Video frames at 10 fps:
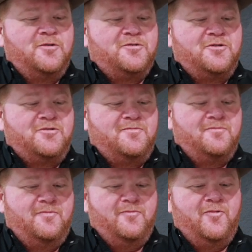But she's
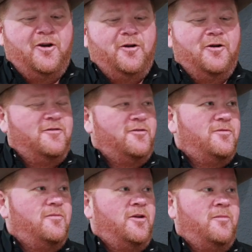very nervous,
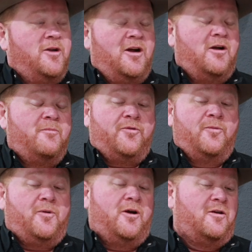but I'm so
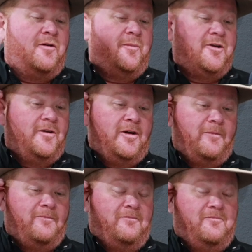proud of her. I mean,
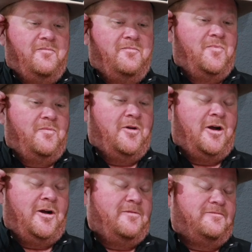
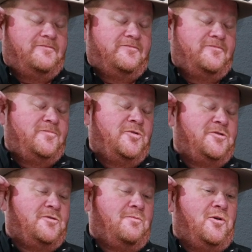I was
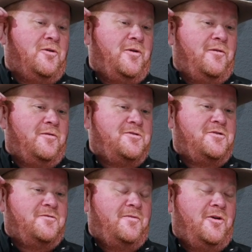just blown away what
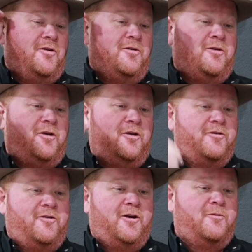she's done in a
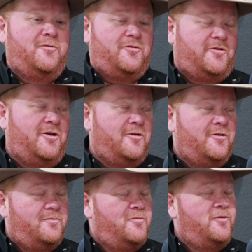year's time with this trailer.
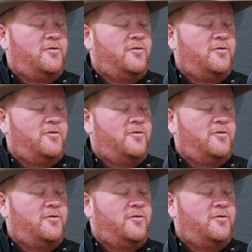It's